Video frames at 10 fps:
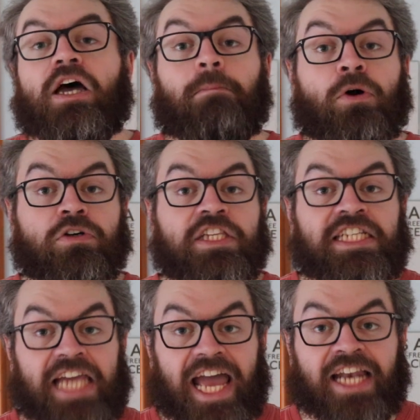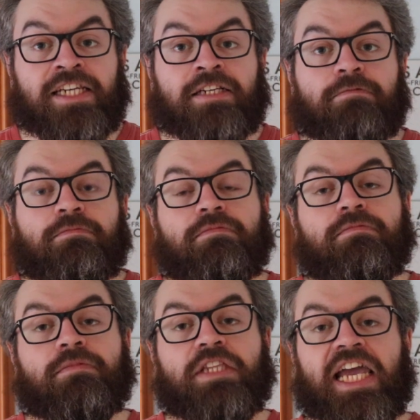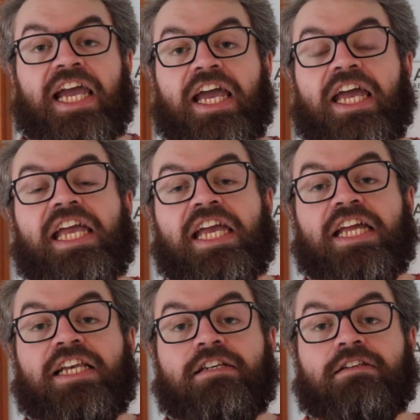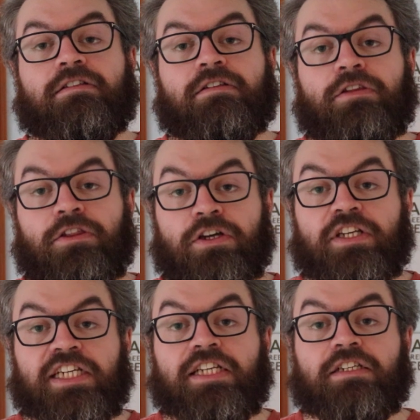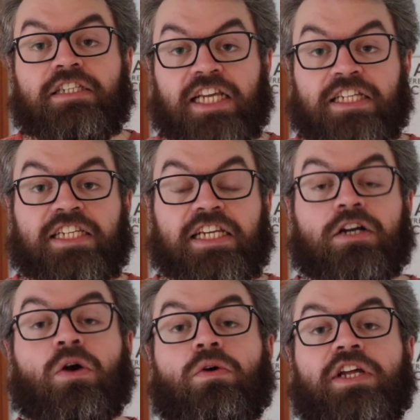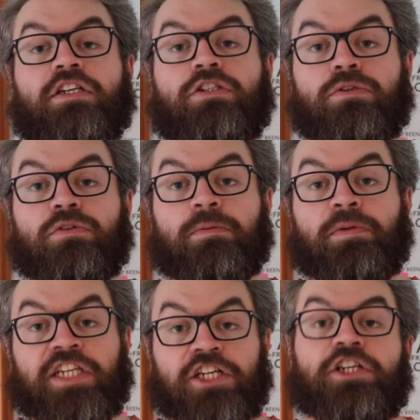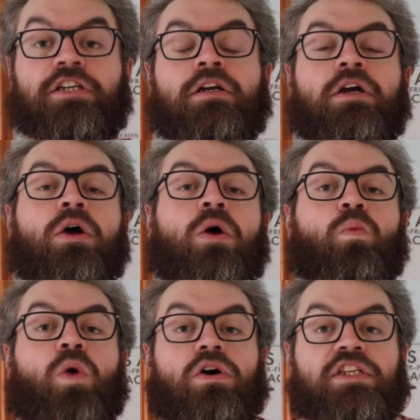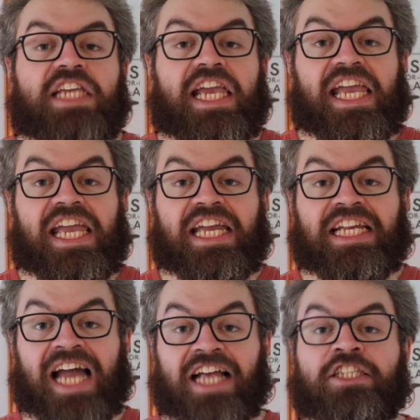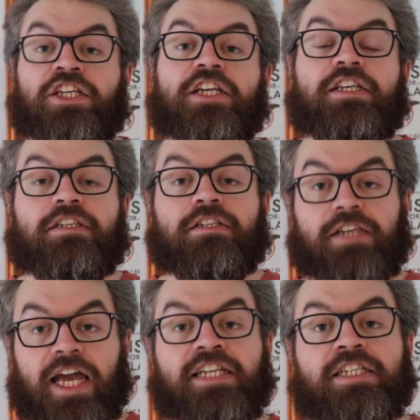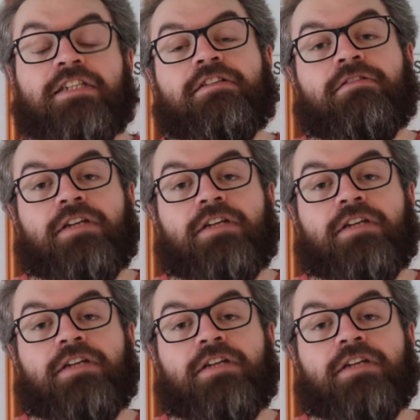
Among the dead there in 1316, according to the petition, was a Gascon knight,